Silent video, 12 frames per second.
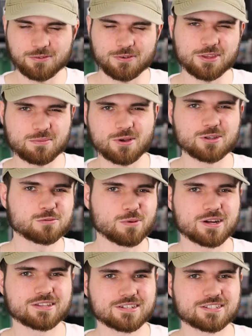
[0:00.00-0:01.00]
But for the most
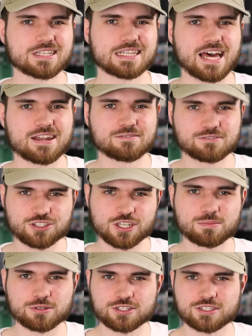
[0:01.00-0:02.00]
part, there's a lot of
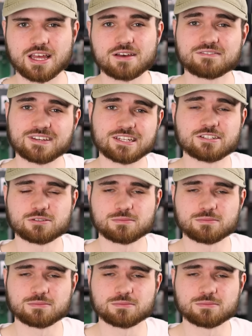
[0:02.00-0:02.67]
cheaper stuff in